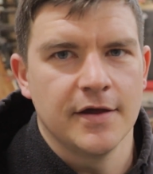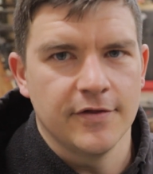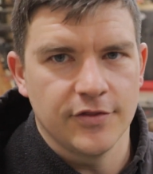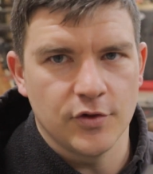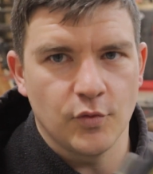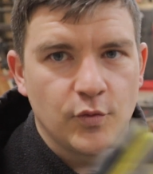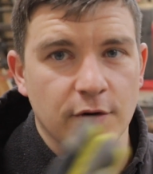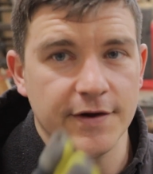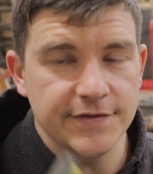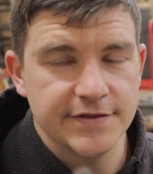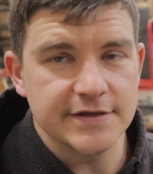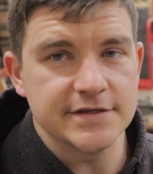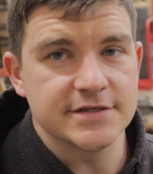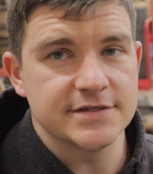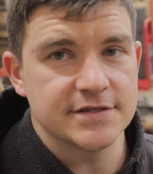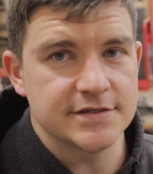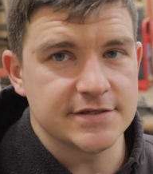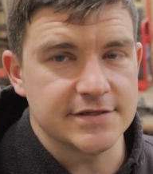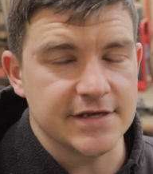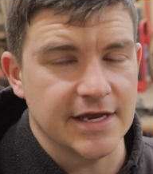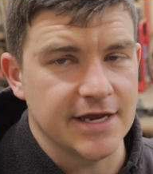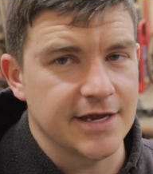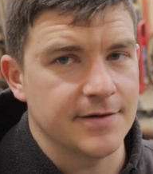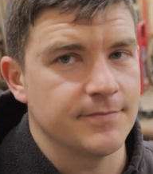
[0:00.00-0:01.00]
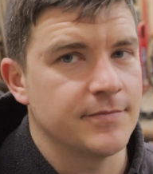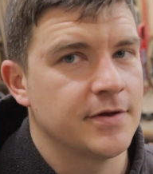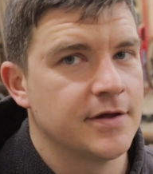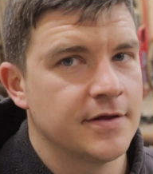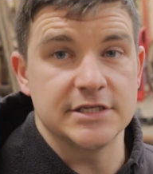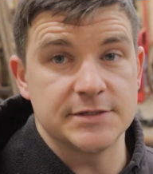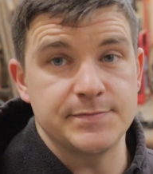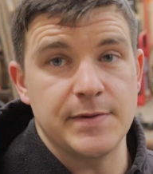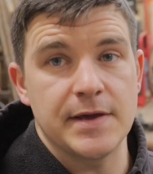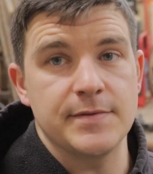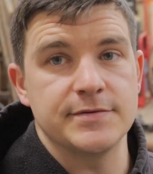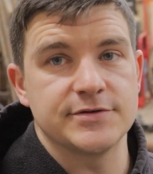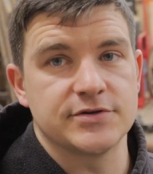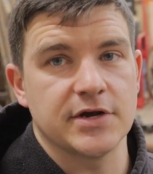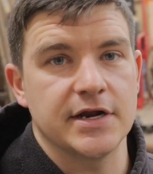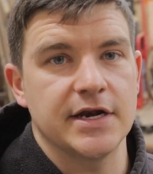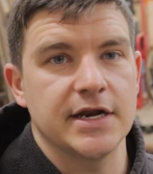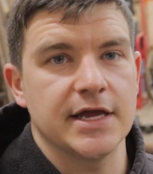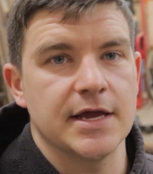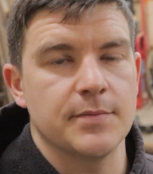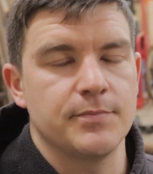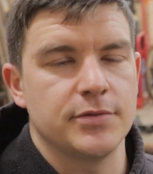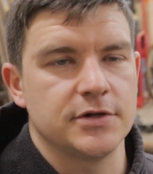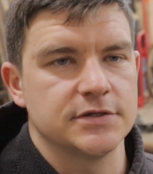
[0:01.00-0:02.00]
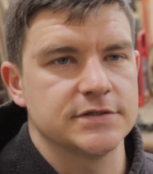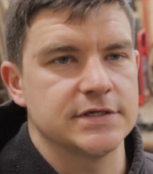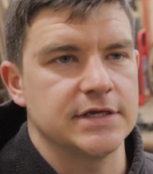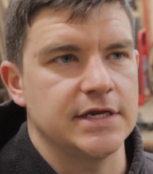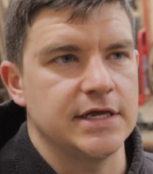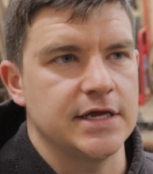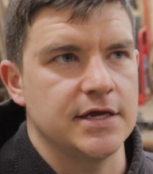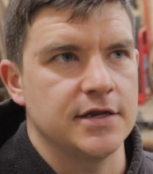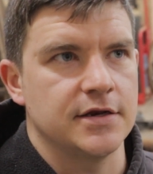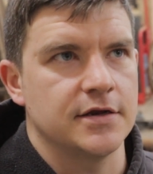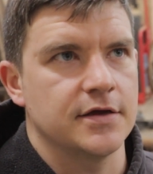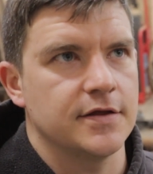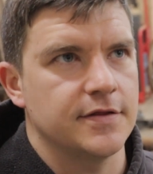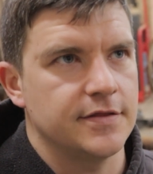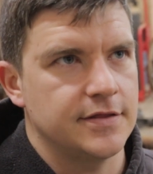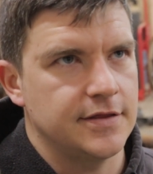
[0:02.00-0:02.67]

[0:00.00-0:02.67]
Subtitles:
The width is the same. This baby's ready to get bolted in.